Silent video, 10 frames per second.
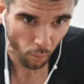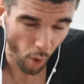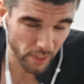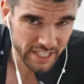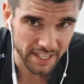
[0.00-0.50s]

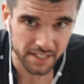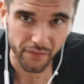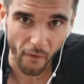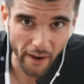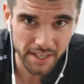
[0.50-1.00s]
What we tend to
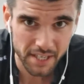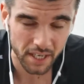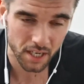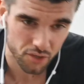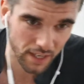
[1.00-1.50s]
find
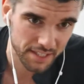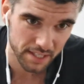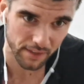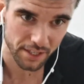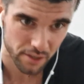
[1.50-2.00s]
as
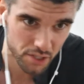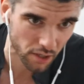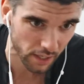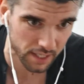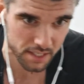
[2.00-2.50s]
relatively new
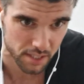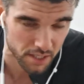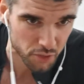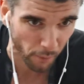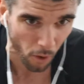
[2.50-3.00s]
cyclists to
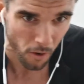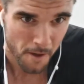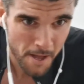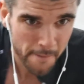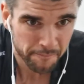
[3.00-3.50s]
the
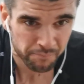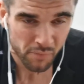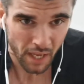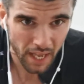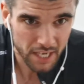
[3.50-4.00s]
sport
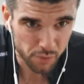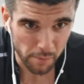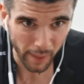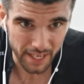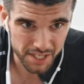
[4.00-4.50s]
is
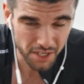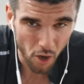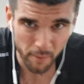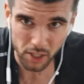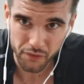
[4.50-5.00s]
we place
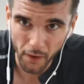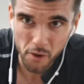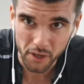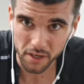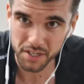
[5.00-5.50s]
so much
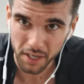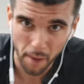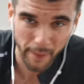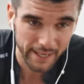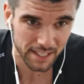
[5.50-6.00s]
focus in
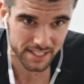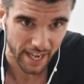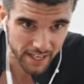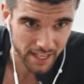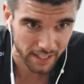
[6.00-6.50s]
our pedaling
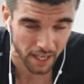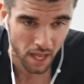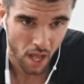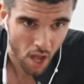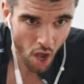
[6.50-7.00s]
technique
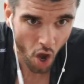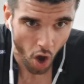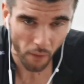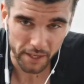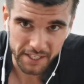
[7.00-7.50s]

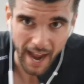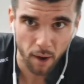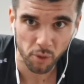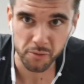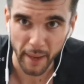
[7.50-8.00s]
on the
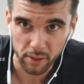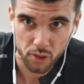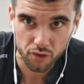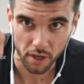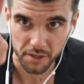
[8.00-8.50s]
downward
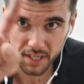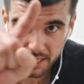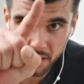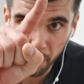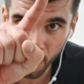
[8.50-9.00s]
pedal stroke. So
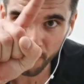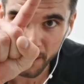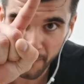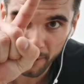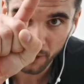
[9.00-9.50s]
that's the point
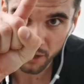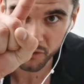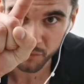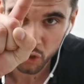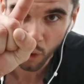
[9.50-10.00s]
where the pedal
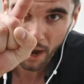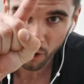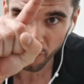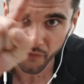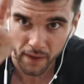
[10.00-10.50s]
goes from
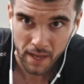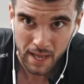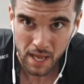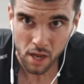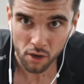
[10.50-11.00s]
12
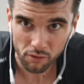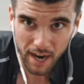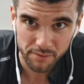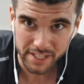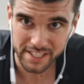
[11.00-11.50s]

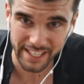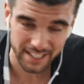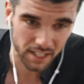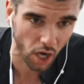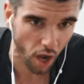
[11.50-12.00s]
round to
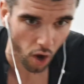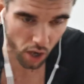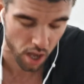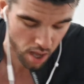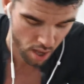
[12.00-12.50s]
6
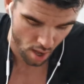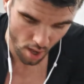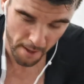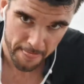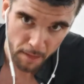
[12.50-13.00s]
o'clock,
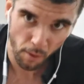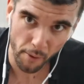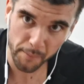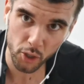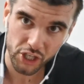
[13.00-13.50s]

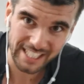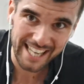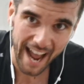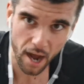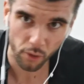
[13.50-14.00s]
where we're pushing
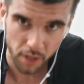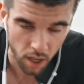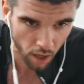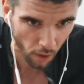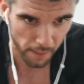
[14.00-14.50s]

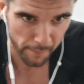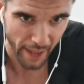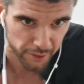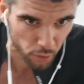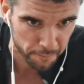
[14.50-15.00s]
down on the
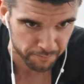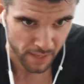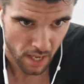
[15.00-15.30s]
pedal.